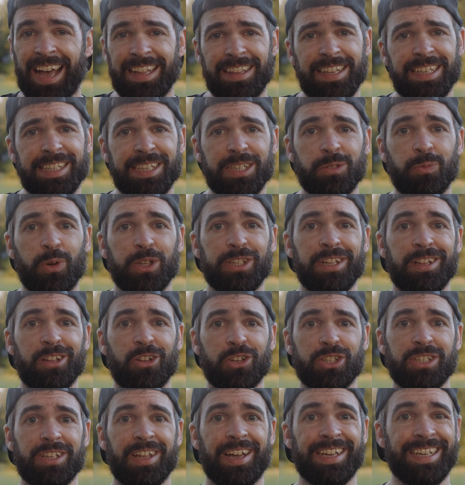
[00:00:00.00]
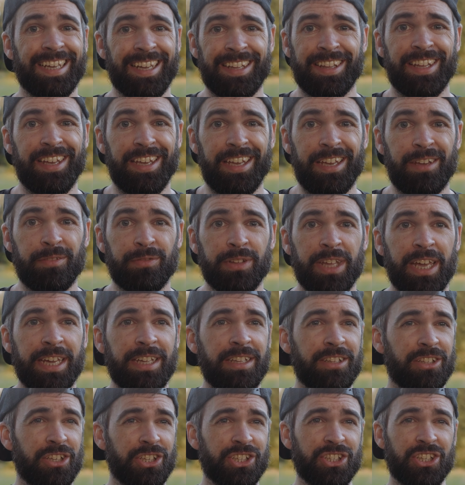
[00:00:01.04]
and this is what it looks like in the
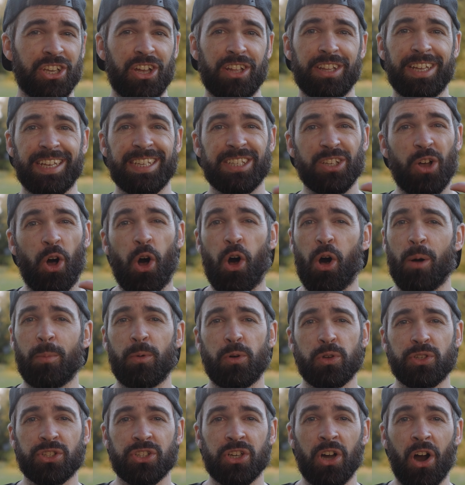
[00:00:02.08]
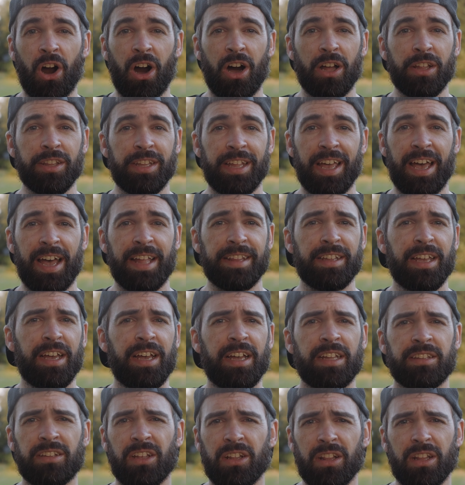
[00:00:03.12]
evening the sun is almost gone and
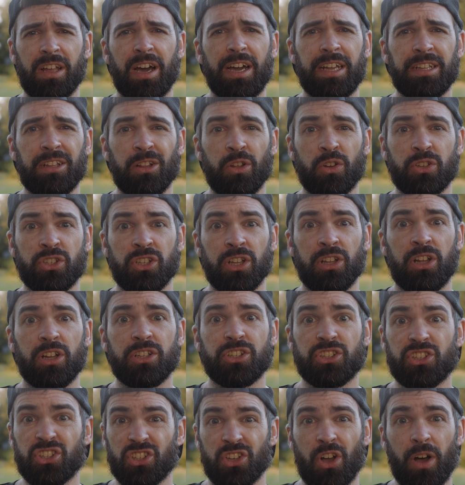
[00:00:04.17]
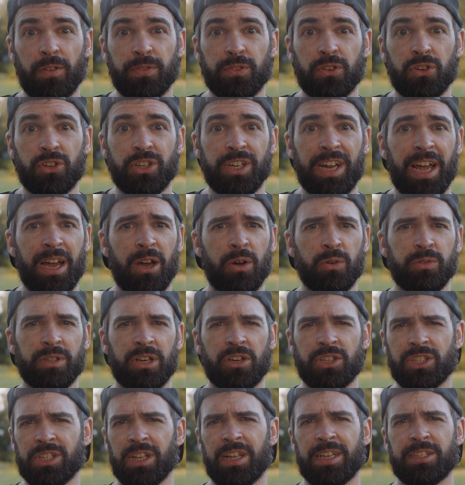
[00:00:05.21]
the light looks a lot softer now
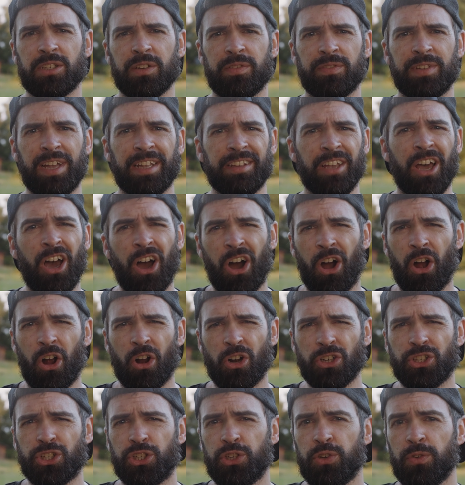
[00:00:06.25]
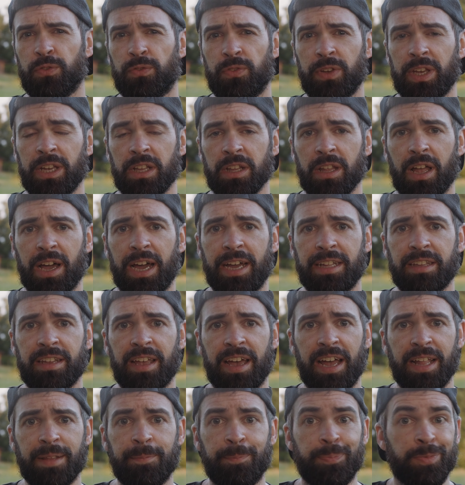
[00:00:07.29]
there's less of that harsh UV light
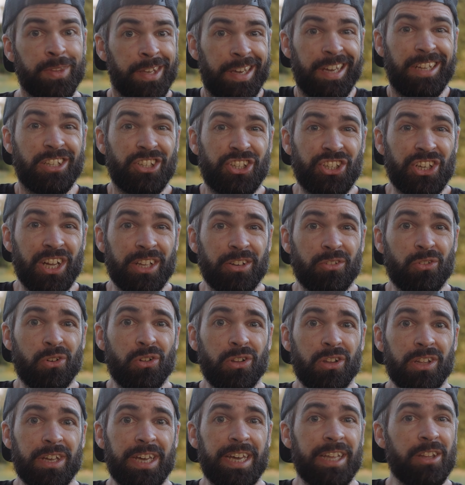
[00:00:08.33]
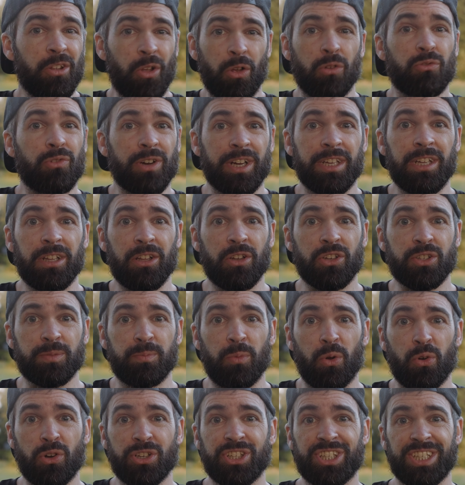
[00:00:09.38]
and in general it already looks
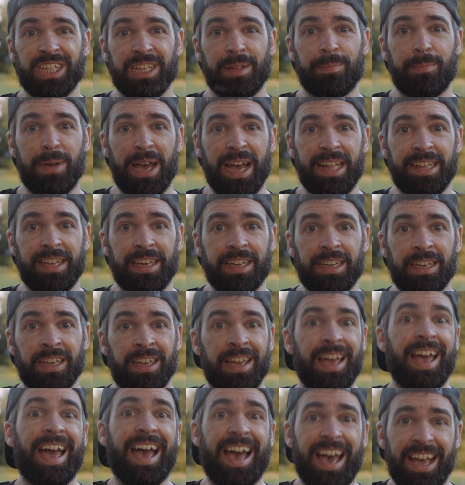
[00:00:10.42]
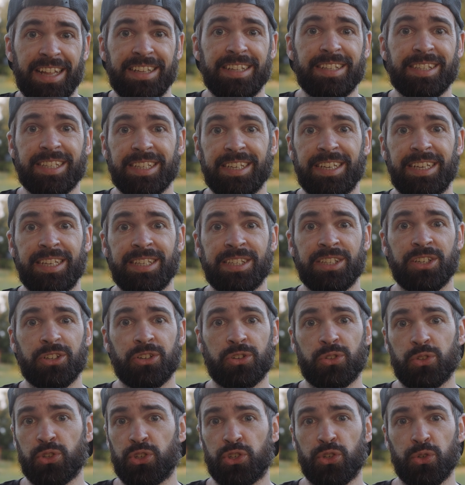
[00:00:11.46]
more cinematic and it's easier
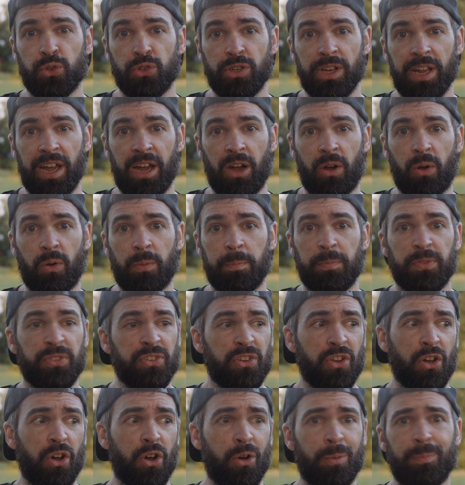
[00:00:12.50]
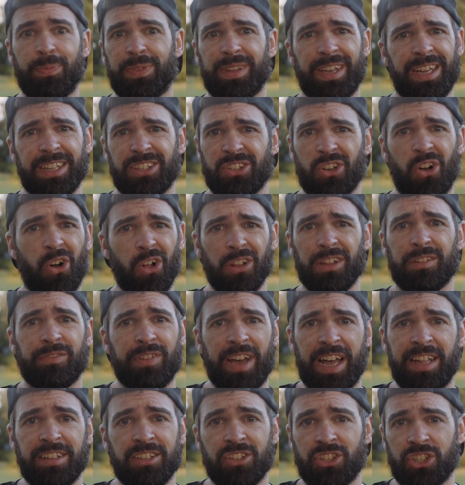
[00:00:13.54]
to shoot now so it's all
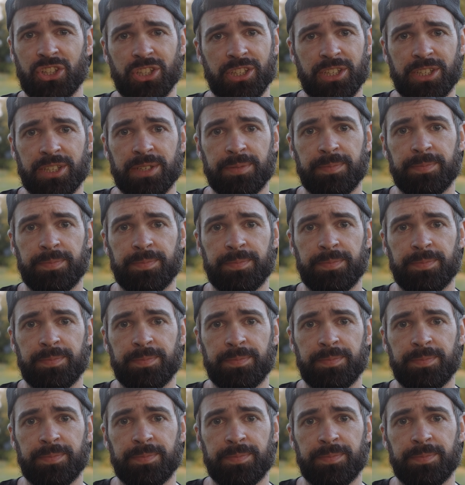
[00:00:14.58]
advantages